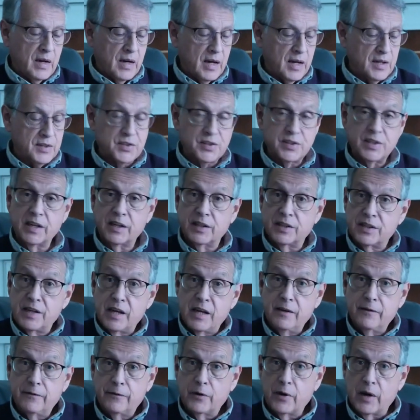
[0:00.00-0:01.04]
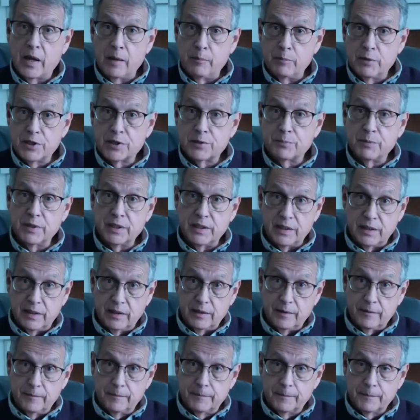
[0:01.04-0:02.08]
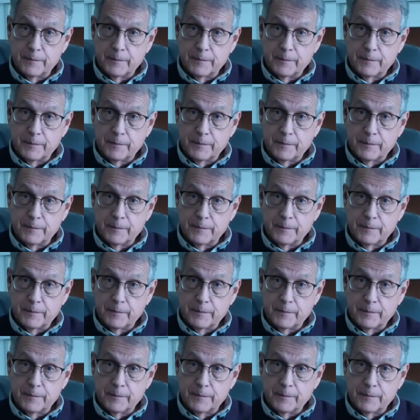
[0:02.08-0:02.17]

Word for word: A sick day for Amos McGee.